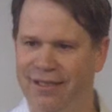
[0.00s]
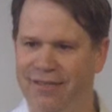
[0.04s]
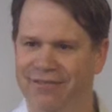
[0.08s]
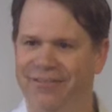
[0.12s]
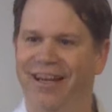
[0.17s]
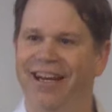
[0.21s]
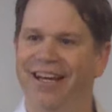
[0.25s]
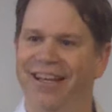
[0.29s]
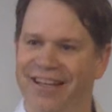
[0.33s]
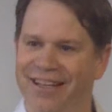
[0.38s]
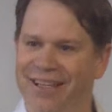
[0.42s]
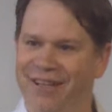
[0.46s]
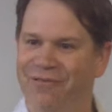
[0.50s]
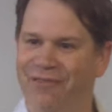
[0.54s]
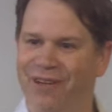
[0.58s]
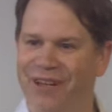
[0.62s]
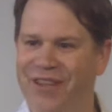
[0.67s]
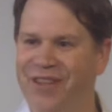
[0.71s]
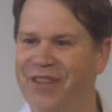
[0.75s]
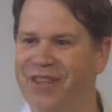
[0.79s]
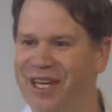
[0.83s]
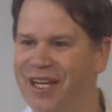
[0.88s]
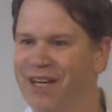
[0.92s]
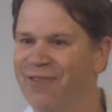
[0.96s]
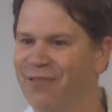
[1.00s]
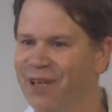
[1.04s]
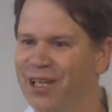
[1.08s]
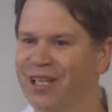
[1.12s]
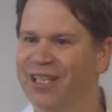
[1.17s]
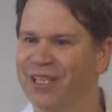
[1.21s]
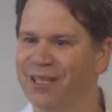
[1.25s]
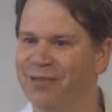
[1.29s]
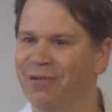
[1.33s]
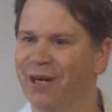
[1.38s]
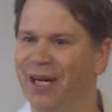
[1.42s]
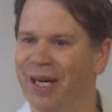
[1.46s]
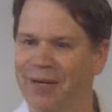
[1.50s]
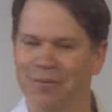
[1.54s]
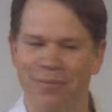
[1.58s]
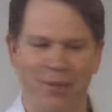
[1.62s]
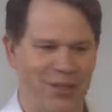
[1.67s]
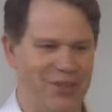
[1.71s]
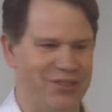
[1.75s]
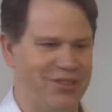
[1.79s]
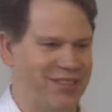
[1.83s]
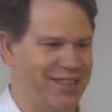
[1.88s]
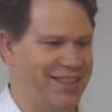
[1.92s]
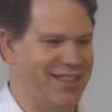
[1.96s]
rather than one thing really well
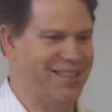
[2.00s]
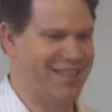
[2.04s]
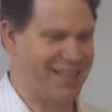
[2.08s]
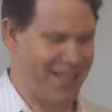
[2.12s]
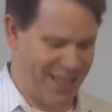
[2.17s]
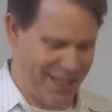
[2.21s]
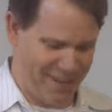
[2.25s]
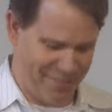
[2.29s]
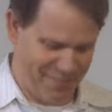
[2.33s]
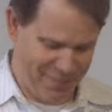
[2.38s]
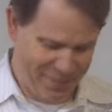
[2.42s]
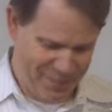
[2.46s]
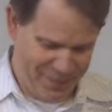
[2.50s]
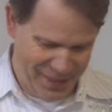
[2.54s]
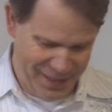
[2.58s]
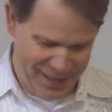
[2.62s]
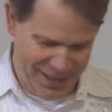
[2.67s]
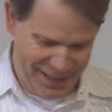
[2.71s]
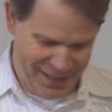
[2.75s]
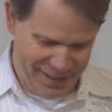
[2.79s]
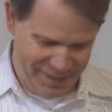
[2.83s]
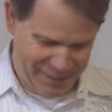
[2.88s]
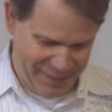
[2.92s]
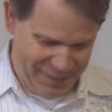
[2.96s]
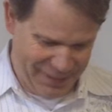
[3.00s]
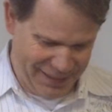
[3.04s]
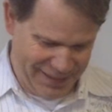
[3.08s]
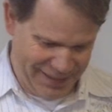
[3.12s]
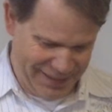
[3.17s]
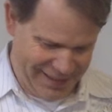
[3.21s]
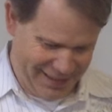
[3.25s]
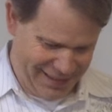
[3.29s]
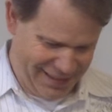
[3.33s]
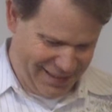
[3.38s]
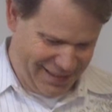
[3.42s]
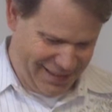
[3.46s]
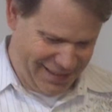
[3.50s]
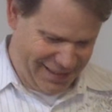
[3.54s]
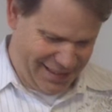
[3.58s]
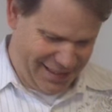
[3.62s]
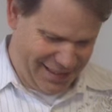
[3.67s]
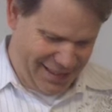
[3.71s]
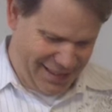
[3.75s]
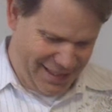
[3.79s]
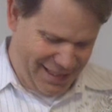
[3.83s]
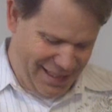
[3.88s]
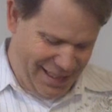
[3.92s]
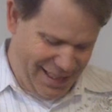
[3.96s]
most of the time.
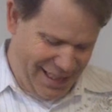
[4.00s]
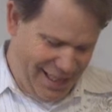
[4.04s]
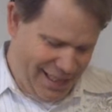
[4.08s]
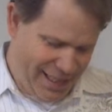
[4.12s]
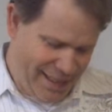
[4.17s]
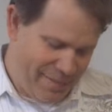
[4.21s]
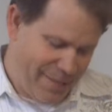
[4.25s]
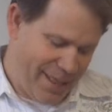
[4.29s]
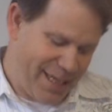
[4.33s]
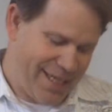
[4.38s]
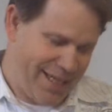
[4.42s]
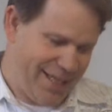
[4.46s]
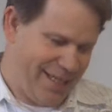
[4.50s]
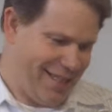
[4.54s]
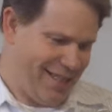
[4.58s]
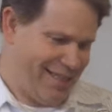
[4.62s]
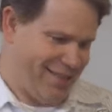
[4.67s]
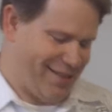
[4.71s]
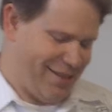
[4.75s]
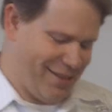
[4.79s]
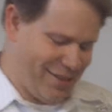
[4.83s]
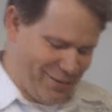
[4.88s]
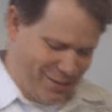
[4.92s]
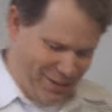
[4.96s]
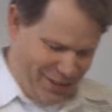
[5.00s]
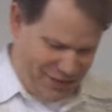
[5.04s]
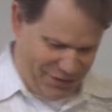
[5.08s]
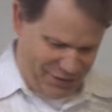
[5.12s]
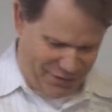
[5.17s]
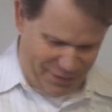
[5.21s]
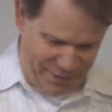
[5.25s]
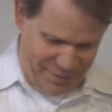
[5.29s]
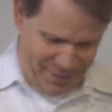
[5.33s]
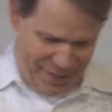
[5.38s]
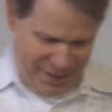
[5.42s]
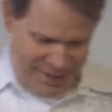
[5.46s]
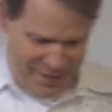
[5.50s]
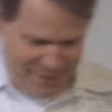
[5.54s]
And I'm ADD, so it works for